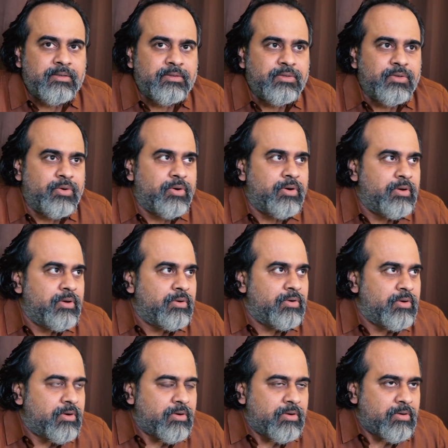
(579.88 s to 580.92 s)
you
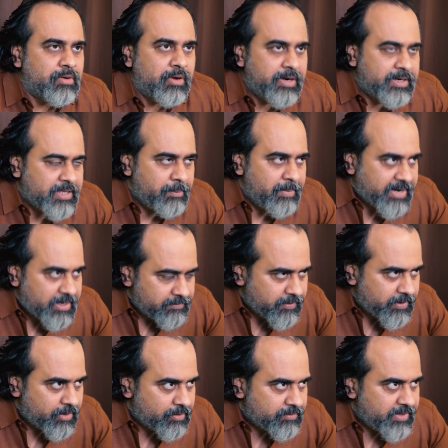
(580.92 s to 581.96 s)
could call it the
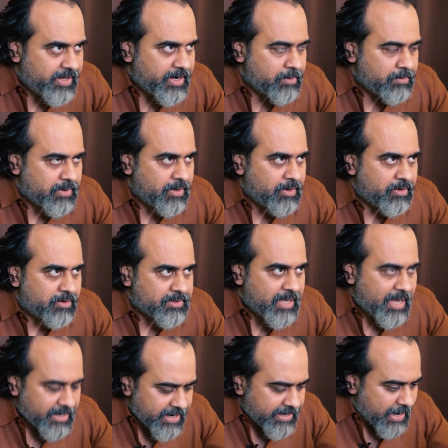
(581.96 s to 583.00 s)
metaphor of the animal or the
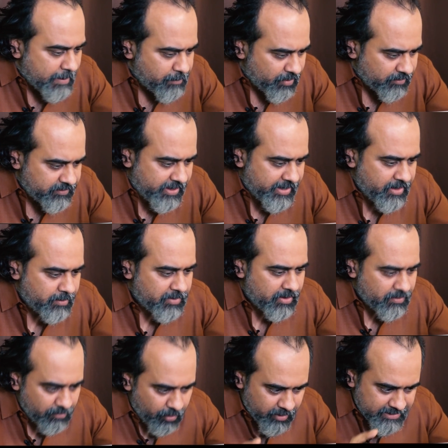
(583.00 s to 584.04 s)
archetype of the
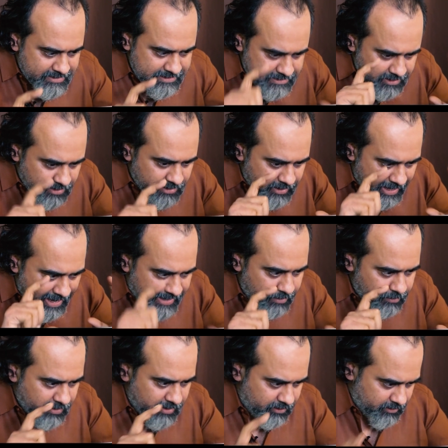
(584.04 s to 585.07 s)
animal. What is the
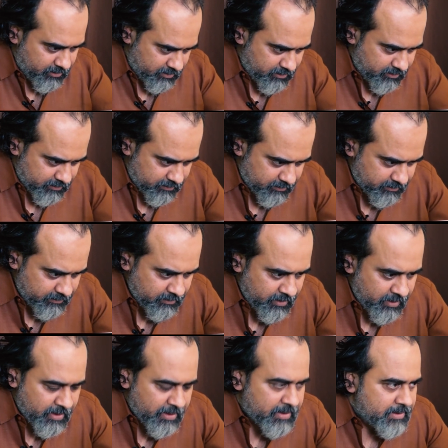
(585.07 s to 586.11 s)
animal?
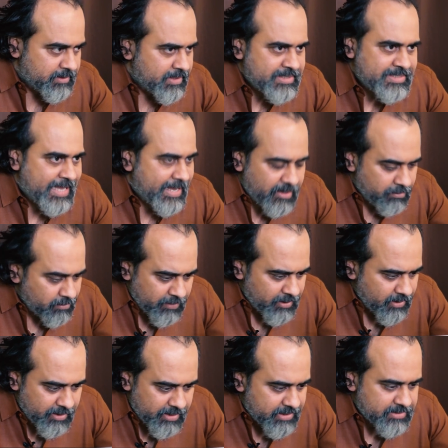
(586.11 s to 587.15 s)
This
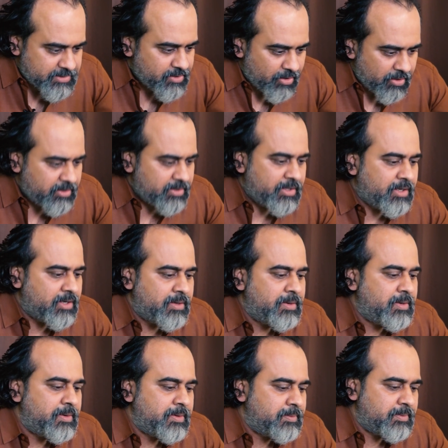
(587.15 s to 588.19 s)
animal is not
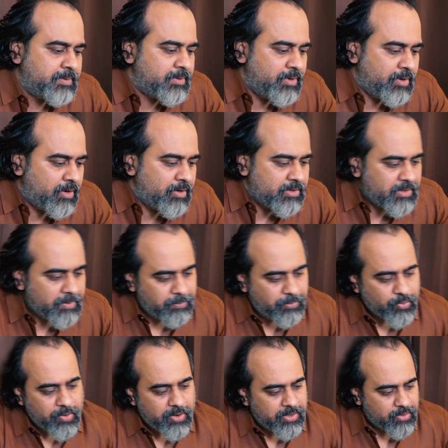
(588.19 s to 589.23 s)
the
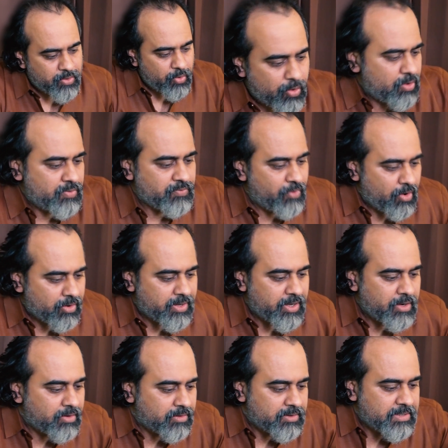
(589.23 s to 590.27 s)
poor goat
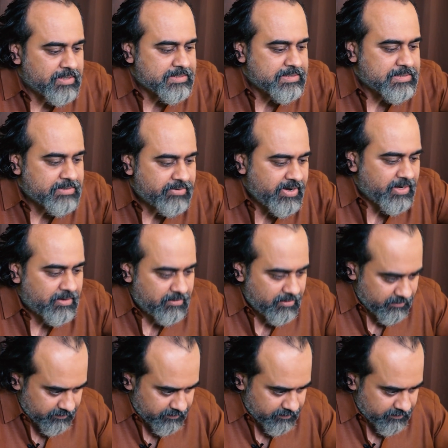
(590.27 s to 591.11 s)
walking on the street.